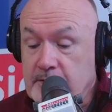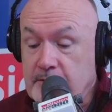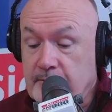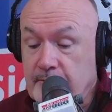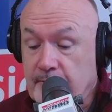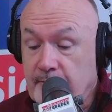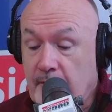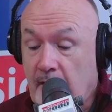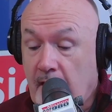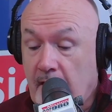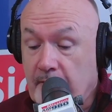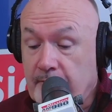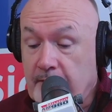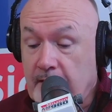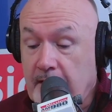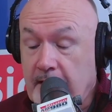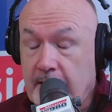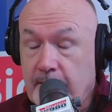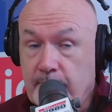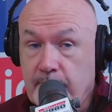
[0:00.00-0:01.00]
involved
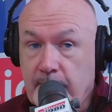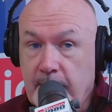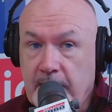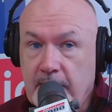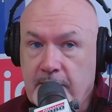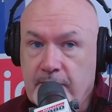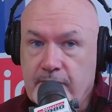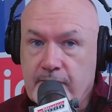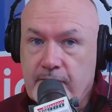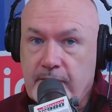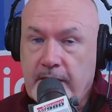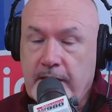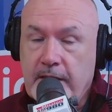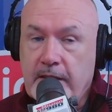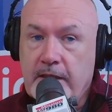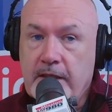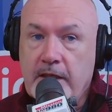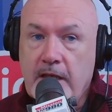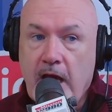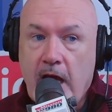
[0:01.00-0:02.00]
in ministry,
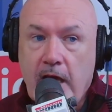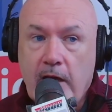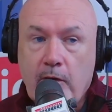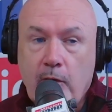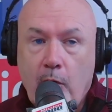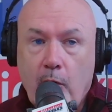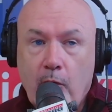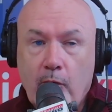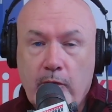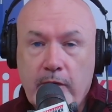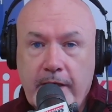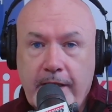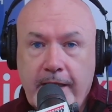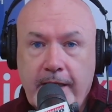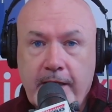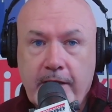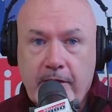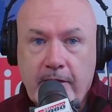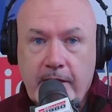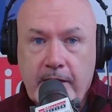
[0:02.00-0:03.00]
not only
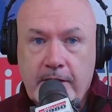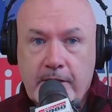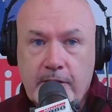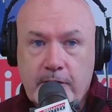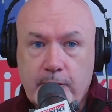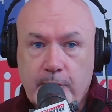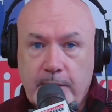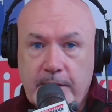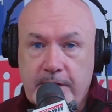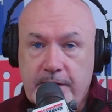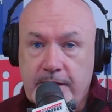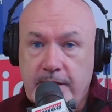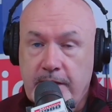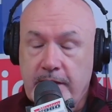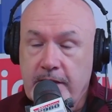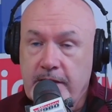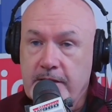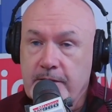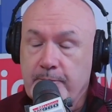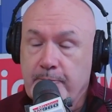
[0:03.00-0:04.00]
here in the Twin
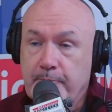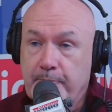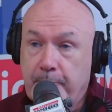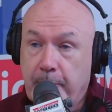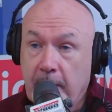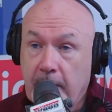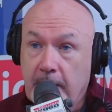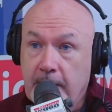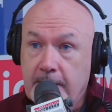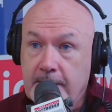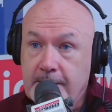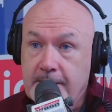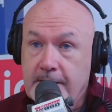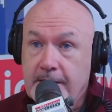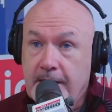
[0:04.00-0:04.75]
Cities, but